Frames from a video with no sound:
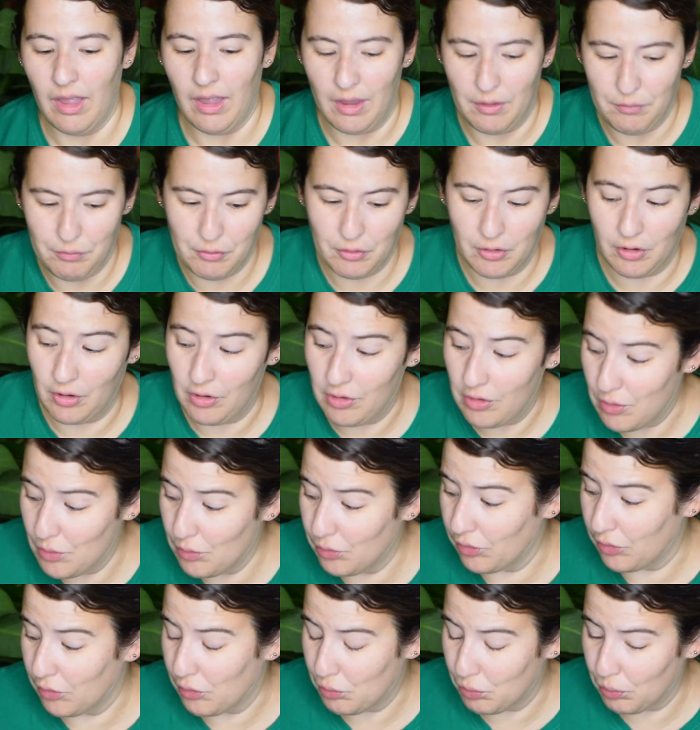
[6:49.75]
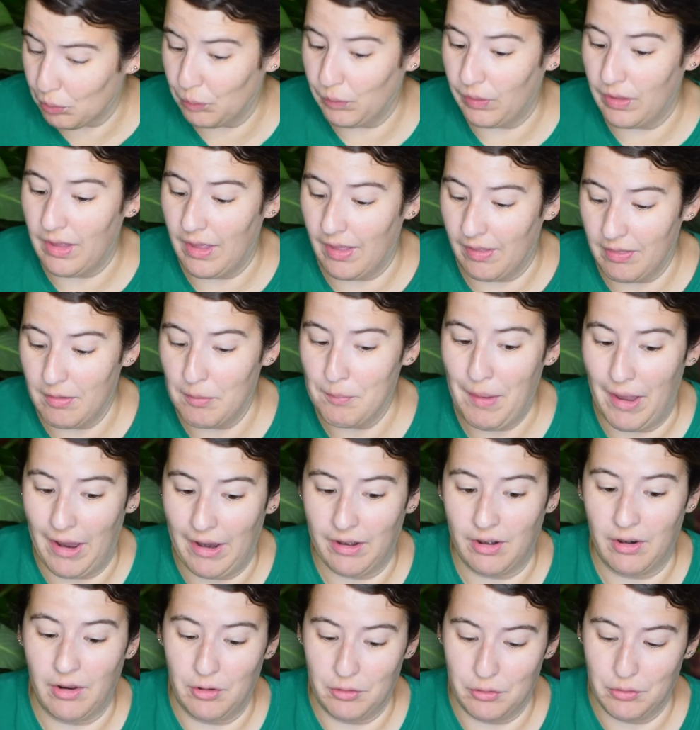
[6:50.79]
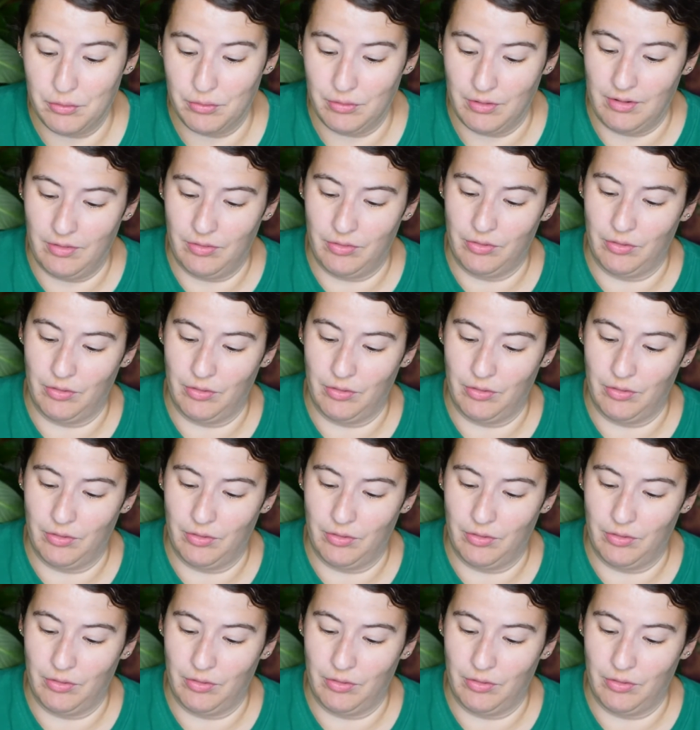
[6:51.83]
if you're going to use it truly in the back country.